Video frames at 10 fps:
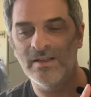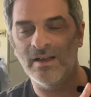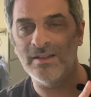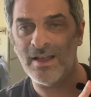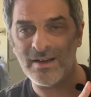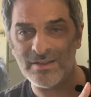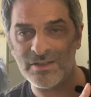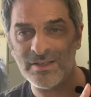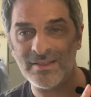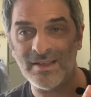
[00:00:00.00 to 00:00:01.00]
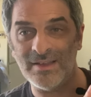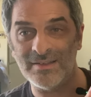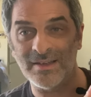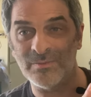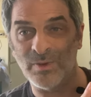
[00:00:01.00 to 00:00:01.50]
a lot of the shit they
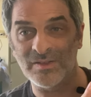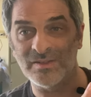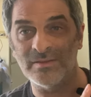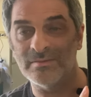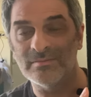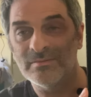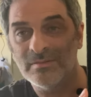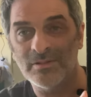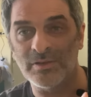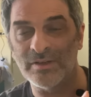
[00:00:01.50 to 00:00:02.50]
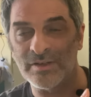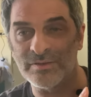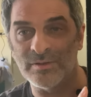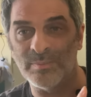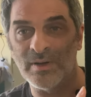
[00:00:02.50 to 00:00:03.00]
did wasn't
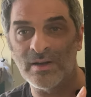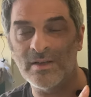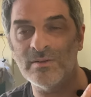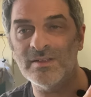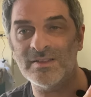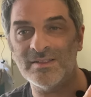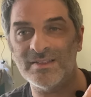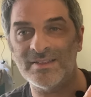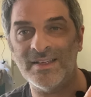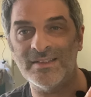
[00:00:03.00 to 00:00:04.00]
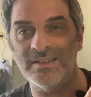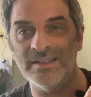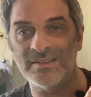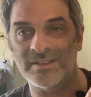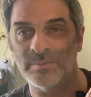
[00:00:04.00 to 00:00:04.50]
traditional punk. Go listen to
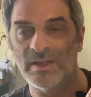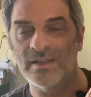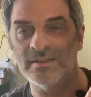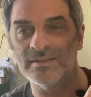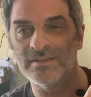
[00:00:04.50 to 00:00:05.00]
Sandinista, man.